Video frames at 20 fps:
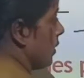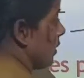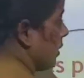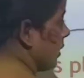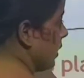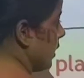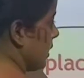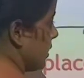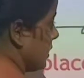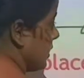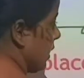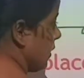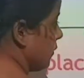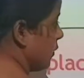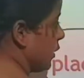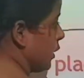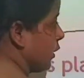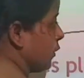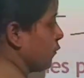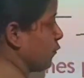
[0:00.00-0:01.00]
this
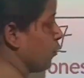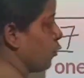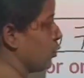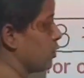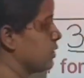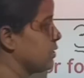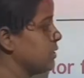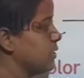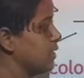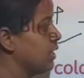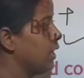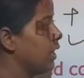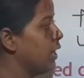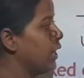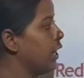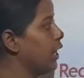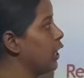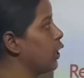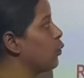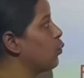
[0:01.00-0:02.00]
74 is
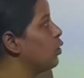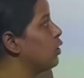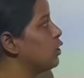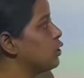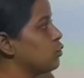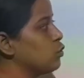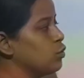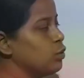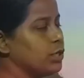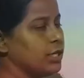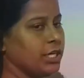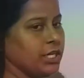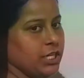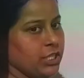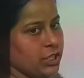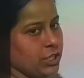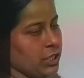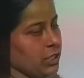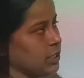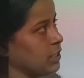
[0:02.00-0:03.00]
equal to
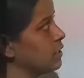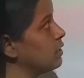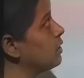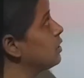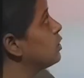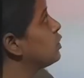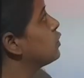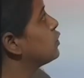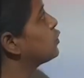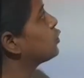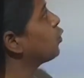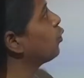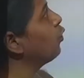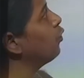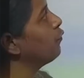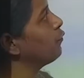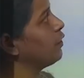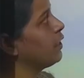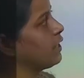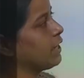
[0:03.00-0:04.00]
each other.
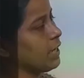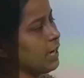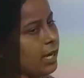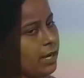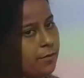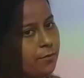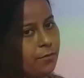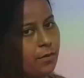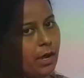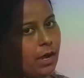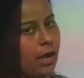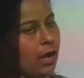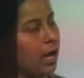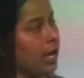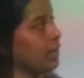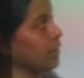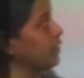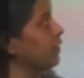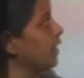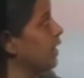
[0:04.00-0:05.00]
So
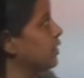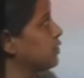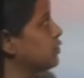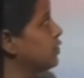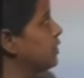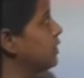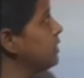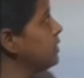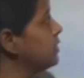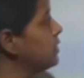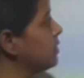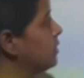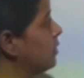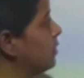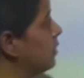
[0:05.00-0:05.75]
our correction is